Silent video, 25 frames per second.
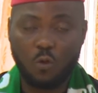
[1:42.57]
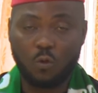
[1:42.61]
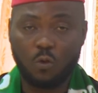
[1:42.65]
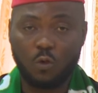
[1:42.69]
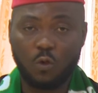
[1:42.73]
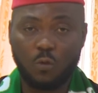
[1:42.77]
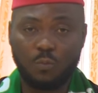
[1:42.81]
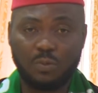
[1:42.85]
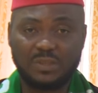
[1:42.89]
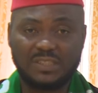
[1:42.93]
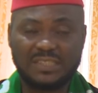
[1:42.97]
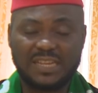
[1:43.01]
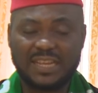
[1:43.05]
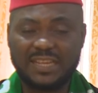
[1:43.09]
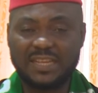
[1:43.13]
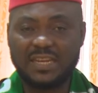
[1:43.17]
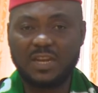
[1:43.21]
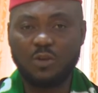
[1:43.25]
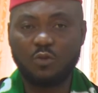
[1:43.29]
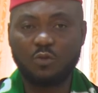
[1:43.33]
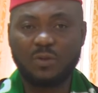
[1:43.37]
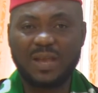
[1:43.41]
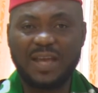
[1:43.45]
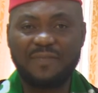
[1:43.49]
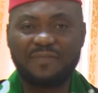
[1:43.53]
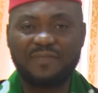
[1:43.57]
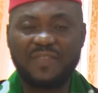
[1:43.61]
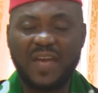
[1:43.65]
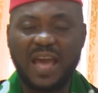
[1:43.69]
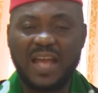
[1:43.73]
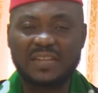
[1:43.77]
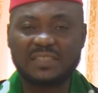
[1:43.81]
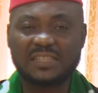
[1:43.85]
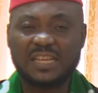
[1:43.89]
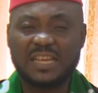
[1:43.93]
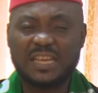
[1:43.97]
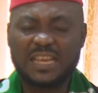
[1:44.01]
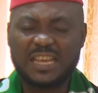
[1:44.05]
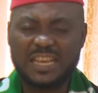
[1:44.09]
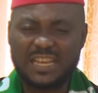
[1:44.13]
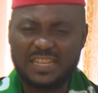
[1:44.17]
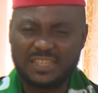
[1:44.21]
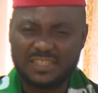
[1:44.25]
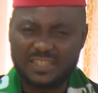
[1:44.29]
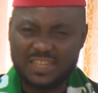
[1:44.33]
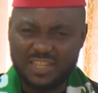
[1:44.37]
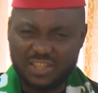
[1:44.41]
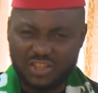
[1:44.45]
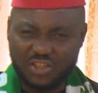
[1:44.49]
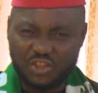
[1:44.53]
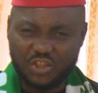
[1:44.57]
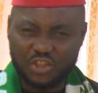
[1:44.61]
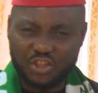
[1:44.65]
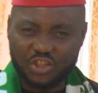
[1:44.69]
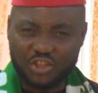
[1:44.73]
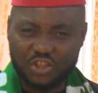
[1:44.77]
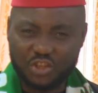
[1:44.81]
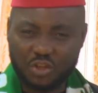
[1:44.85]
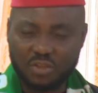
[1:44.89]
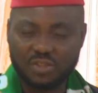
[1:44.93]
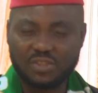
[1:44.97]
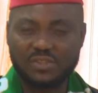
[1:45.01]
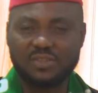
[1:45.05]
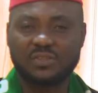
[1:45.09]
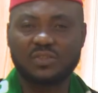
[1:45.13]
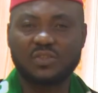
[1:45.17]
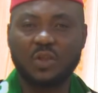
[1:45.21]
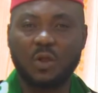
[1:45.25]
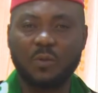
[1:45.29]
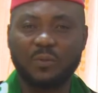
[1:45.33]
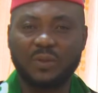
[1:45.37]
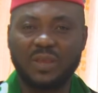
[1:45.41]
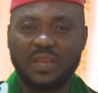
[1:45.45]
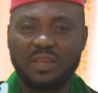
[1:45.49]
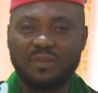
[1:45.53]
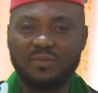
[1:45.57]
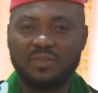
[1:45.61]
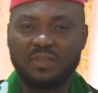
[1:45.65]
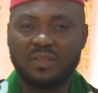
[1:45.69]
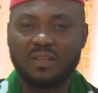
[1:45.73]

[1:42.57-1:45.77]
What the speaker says: We'll be taking a look at that in this short story.